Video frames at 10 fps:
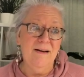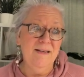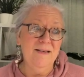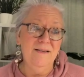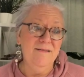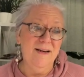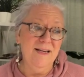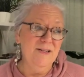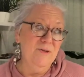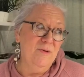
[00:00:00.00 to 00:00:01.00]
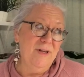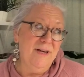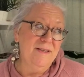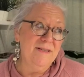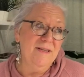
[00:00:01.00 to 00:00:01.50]
I could do a
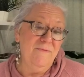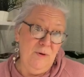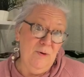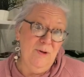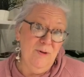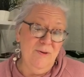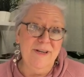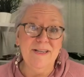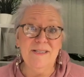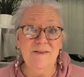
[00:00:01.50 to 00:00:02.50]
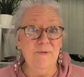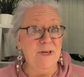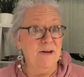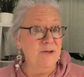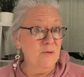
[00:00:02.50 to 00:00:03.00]
lot of stuff. You could do a lot of stuff
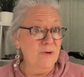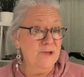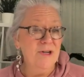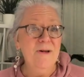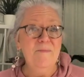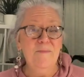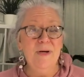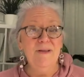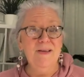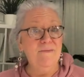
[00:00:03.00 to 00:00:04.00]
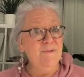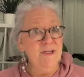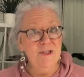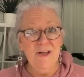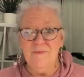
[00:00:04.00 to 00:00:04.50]
without a torch, but that
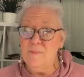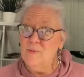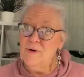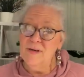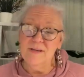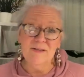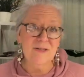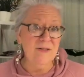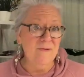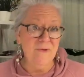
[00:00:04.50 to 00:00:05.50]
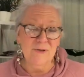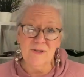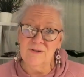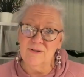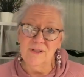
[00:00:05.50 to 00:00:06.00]
flex shaft boy is so
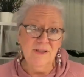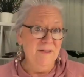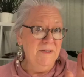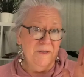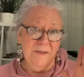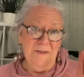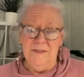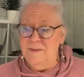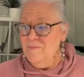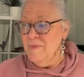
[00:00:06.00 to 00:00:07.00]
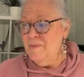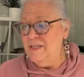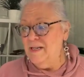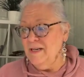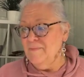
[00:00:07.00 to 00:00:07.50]
versatile, let me
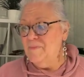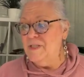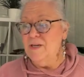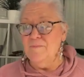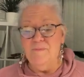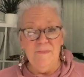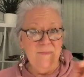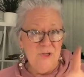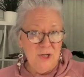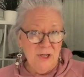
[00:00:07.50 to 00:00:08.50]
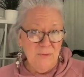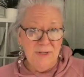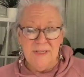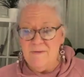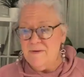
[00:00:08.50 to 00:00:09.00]
tell you. So
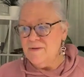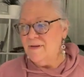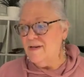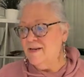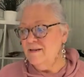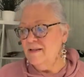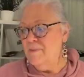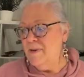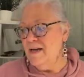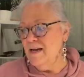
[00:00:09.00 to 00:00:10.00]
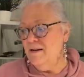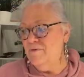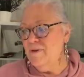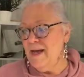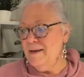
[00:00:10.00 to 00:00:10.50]
January 7th, keep an eye out
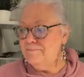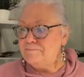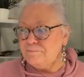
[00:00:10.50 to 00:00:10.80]
for that.